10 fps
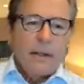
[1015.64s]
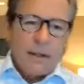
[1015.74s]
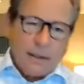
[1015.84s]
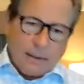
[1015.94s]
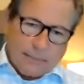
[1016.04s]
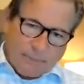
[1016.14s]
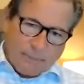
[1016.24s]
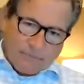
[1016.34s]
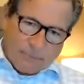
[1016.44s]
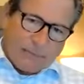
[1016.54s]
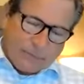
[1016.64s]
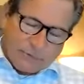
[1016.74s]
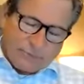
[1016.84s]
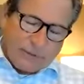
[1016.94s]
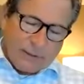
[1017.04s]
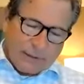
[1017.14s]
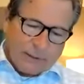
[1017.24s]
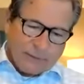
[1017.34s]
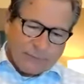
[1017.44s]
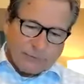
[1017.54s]
I was just trying to
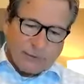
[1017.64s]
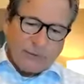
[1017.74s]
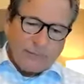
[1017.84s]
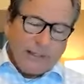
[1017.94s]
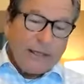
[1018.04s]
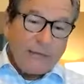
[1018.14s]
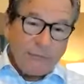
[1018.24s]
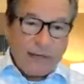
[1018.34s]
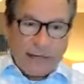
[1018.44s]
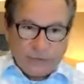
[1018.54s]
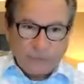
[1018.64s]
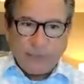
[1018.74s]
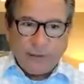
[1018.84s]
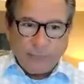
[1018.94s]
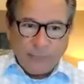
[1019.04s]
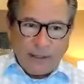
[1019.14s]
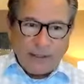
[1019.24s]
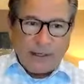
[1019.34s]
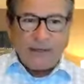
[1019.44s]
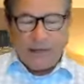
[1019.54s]
get through school. He never asked for any
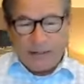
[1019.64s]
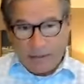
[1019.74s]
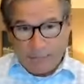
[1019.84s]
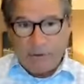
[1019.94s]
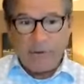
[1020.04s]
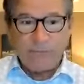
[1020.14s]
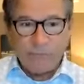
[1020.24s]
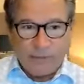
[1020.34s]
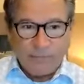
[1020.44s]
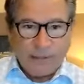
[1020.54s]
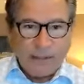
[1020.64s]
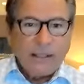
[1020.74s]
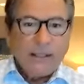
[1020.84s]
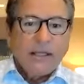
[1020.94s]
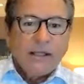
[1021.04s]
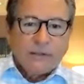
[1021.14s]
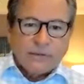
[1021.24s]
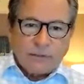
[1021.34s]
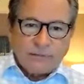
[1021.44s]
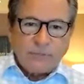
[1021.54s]
rent. I never offered him any.
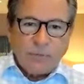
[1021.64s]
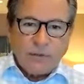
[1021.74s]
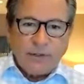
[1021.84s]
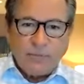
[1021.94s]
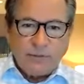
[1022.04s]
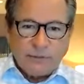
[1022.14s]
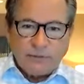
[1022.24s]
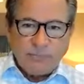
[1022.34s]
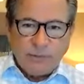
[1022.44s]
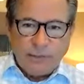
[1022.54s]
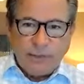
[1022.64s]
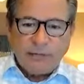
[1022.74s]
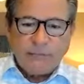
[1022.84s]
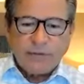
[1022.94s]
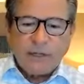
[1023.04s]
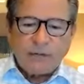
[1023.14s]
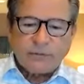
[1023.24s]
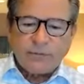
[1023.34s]
So it's one thing we just really never talked